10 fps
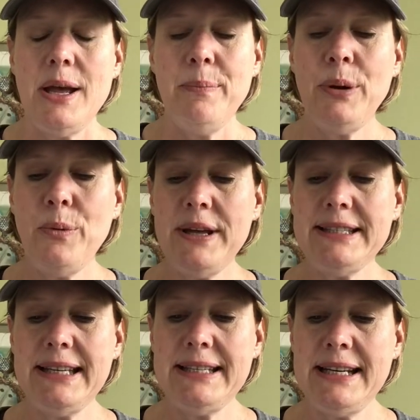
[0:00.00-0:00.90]
But once
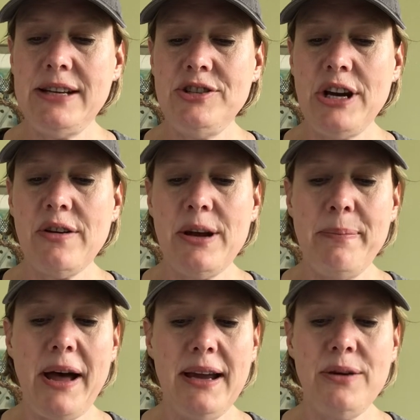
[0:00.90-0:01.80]
it did, Jerry and
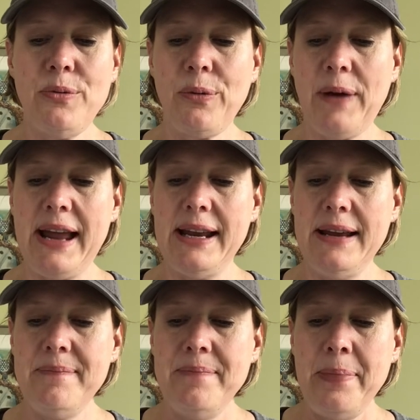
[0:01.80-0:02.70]
Maya were
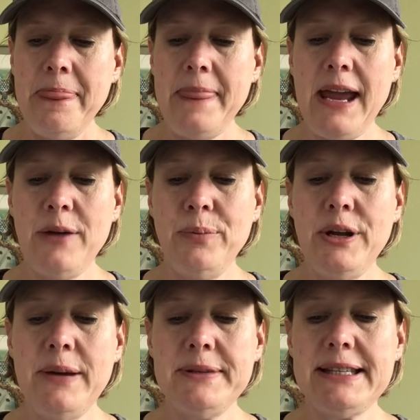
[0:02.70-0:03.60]
ready. They had put
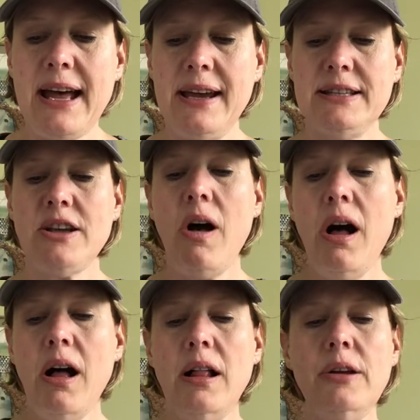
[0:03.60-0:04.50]
up signs all